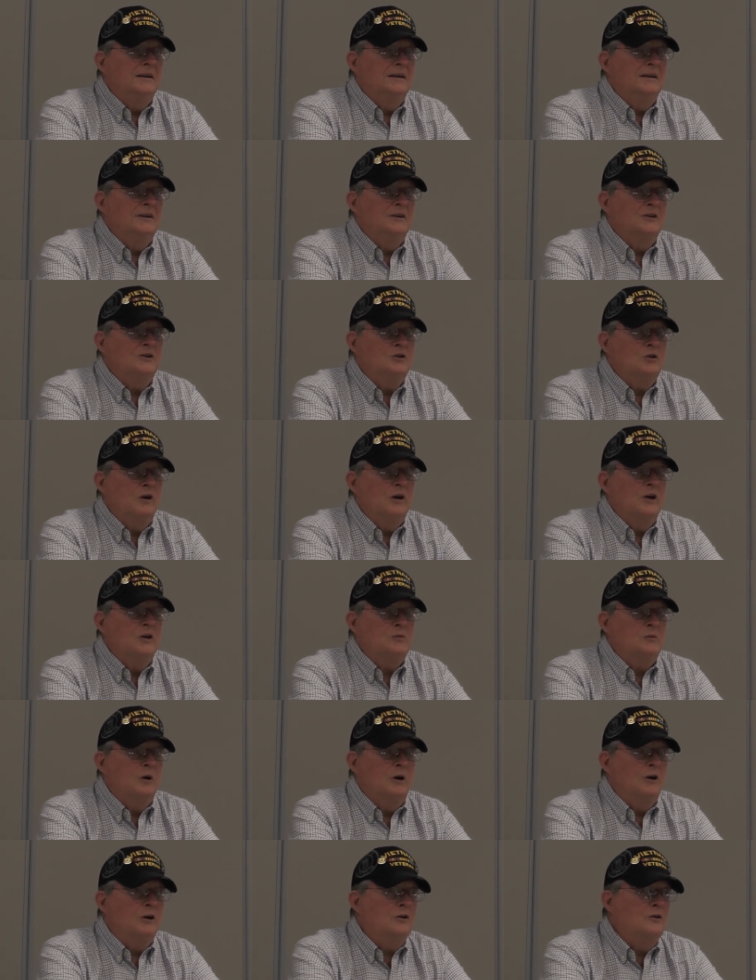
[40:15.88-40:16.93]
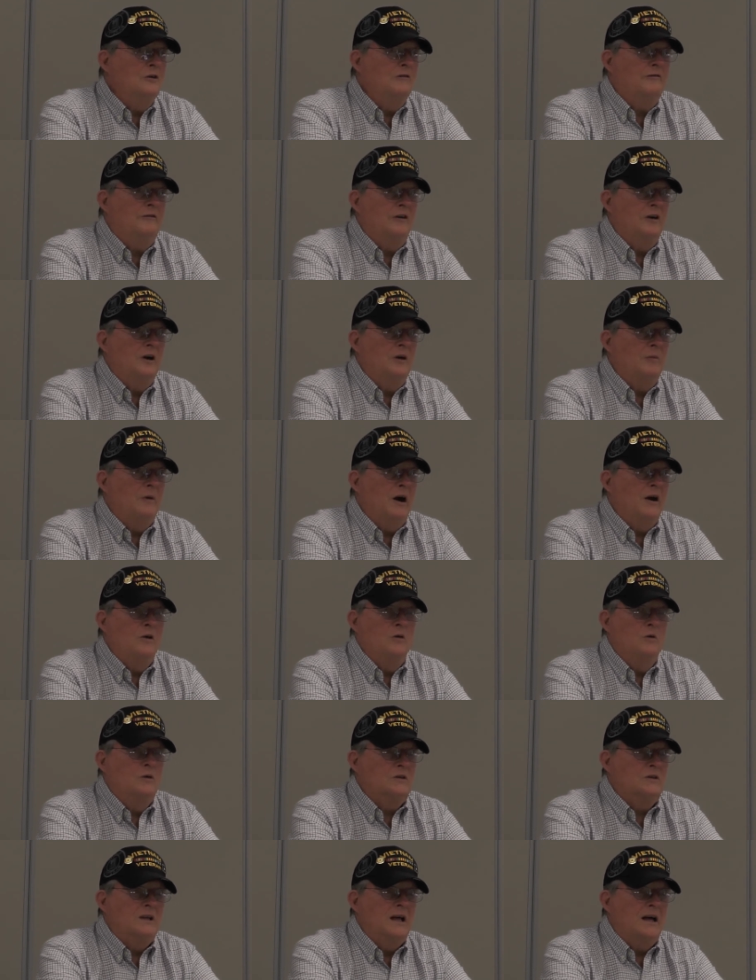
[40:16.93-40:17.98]
And a strange part, a good friend of mine who
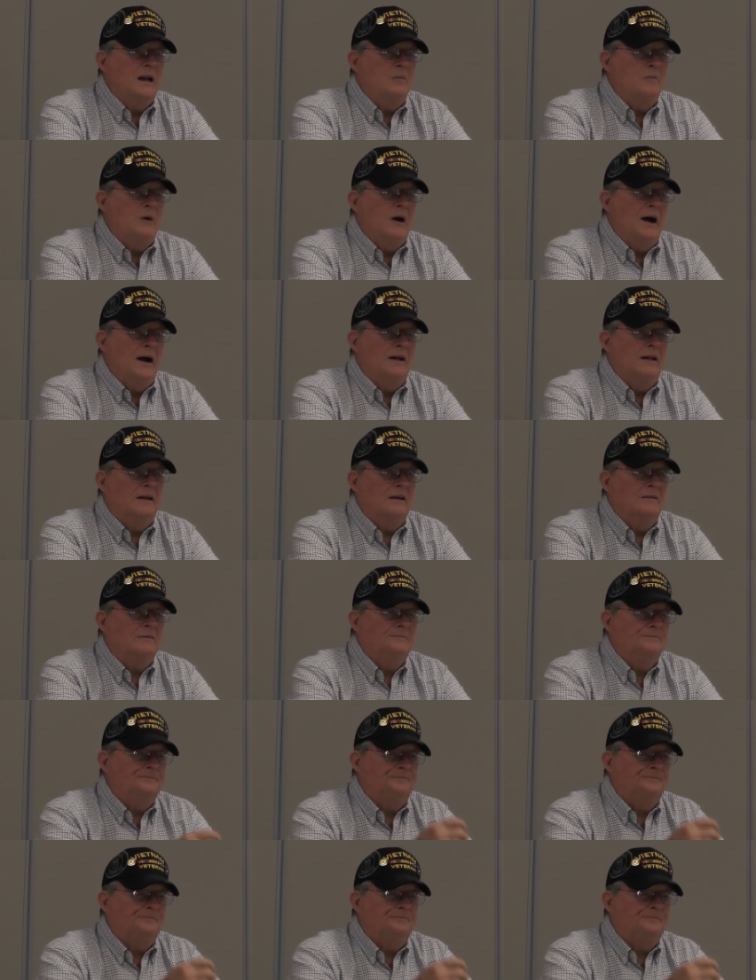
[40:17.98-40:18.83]
was not a pilot,